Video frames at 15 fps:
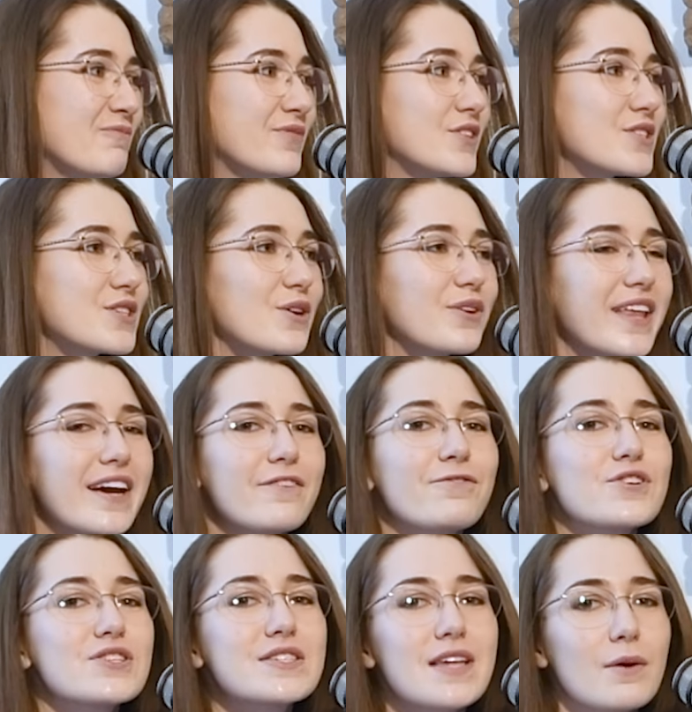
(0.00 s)
So like
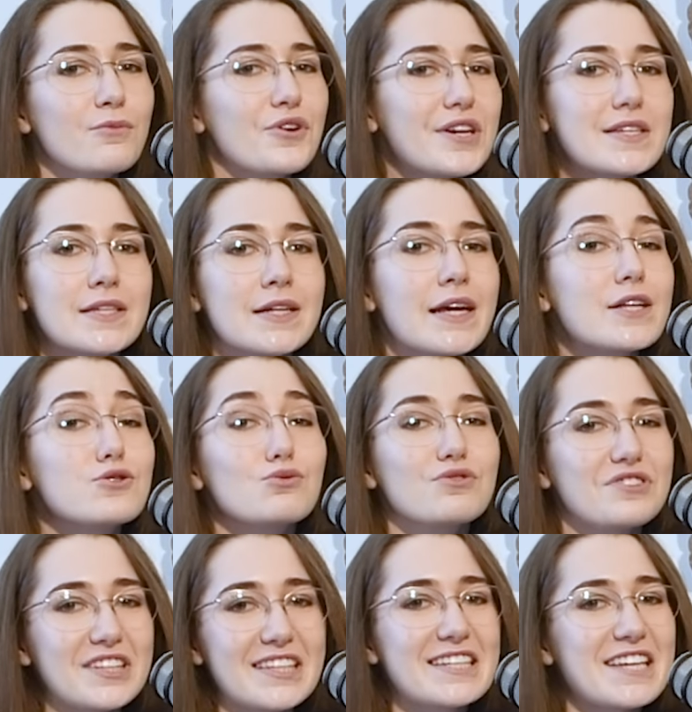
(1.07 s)
for some reason, it's
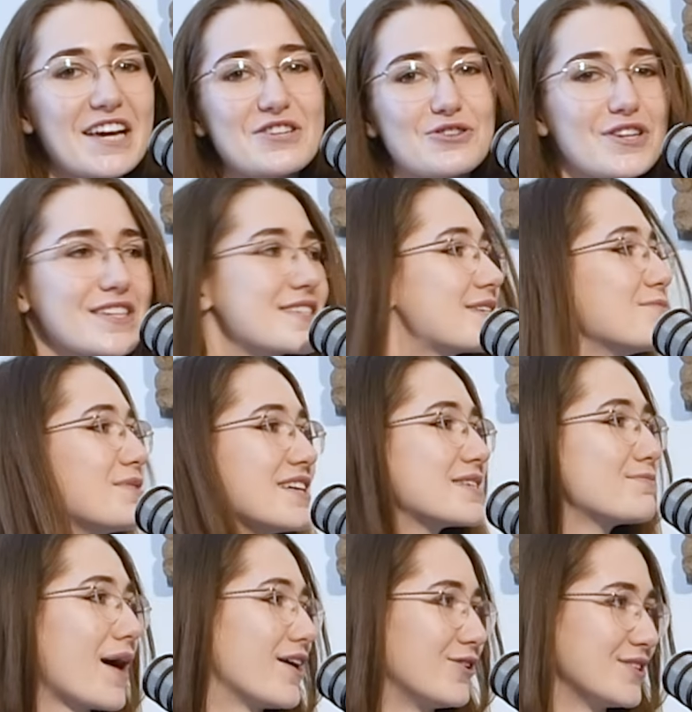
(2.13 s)
really dangerous to be a
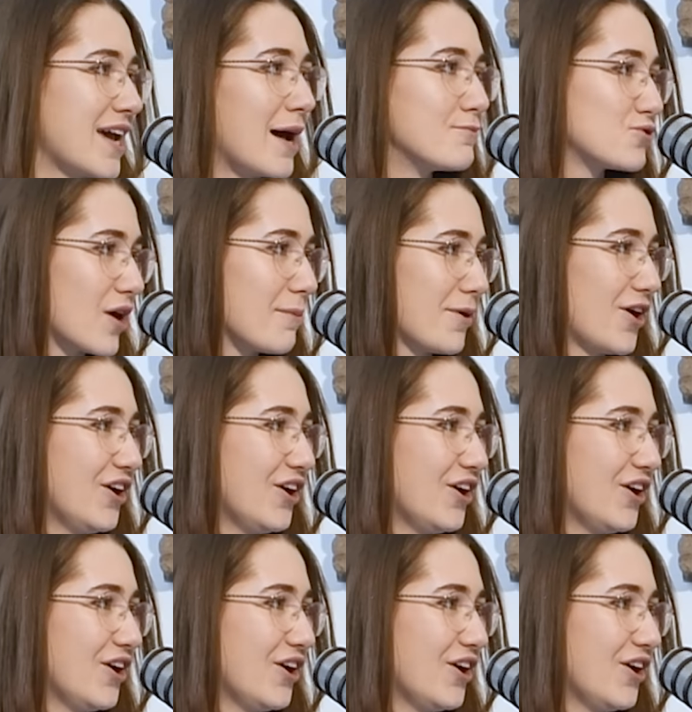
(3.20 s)
Spinal Tap drummer.